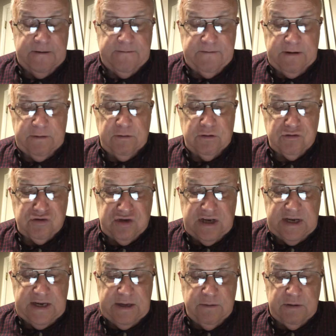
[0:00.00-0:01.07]
Pharaoh
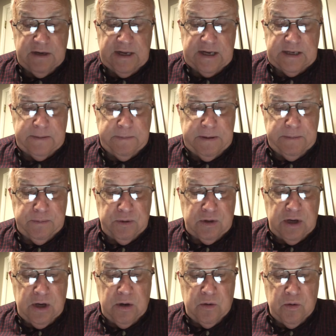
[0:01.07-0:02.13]
said he would let the people
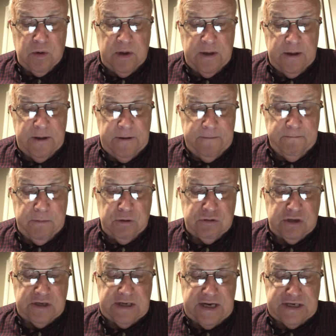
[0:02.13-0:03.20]
go.
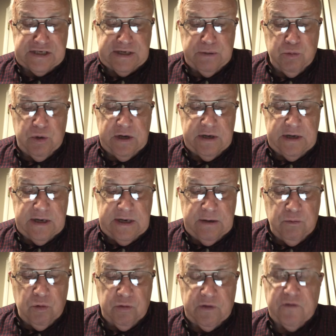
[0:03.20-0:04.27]
Moses asked him, when did he
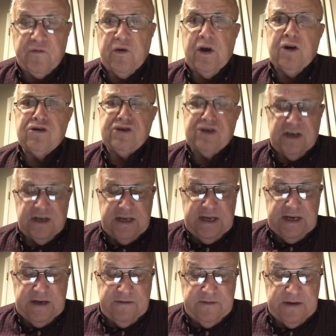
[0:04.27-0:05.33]
want the frogs to
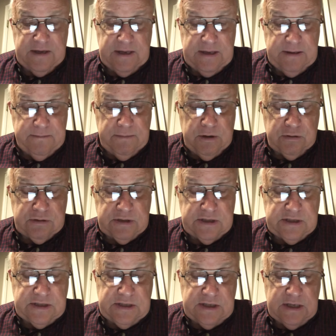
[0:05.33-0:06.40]
leave?
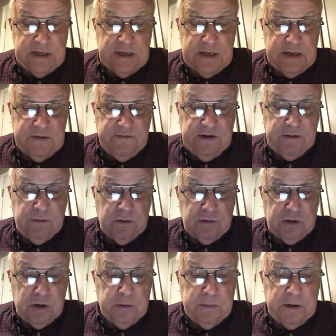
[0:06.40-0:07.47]
Pharaoh
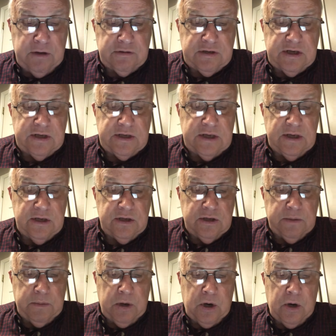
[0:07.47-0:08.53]
told Moses,
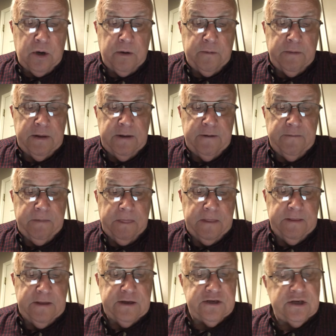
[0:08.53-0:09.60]
tomorrow.
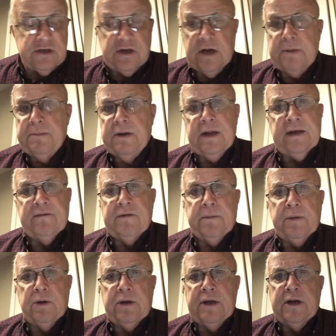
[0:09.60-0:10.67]
This is
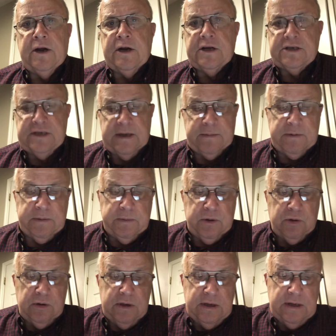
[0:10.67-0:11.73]
unbelievable and unacceptable.